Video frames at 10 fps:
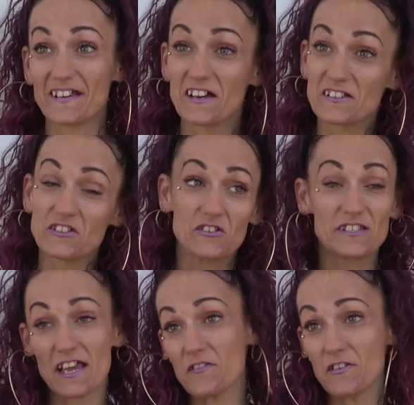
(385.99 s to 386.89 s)
because you're
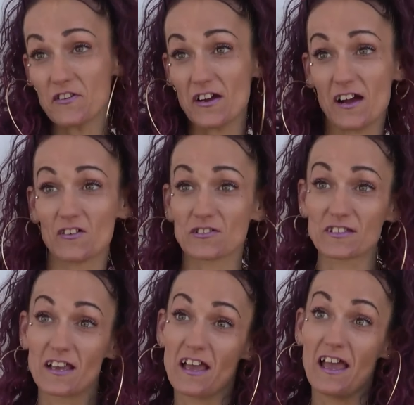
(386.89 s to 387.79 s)
safe in your
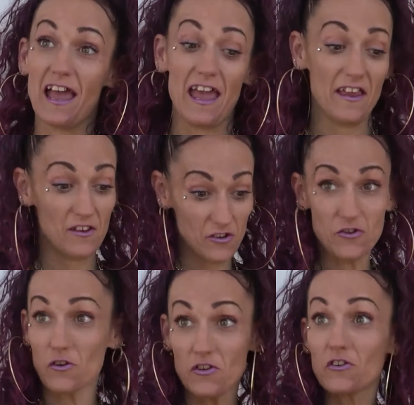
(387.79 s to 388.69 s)
house and
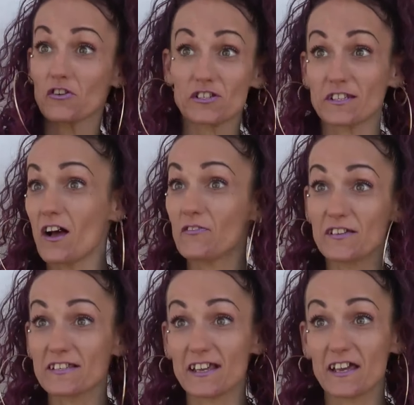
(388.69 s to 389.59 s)
your, your stuff
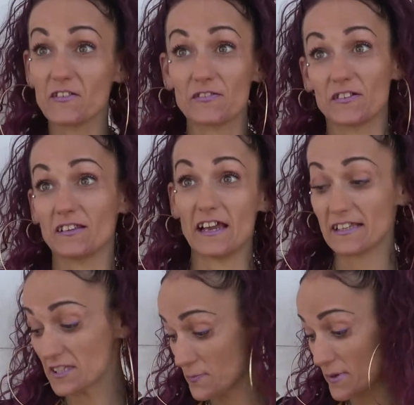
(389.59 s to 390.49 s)
is safe. Like
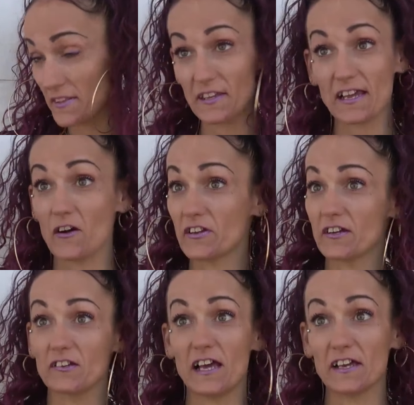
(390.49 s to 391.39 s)
that's a big thing out
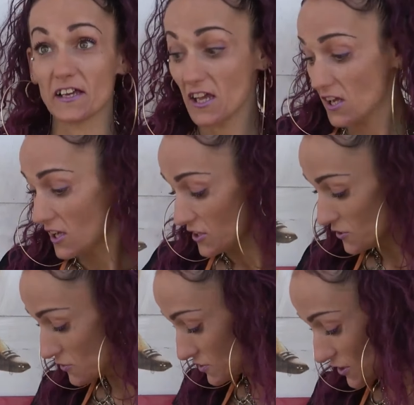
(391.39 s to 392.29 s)
here. Like you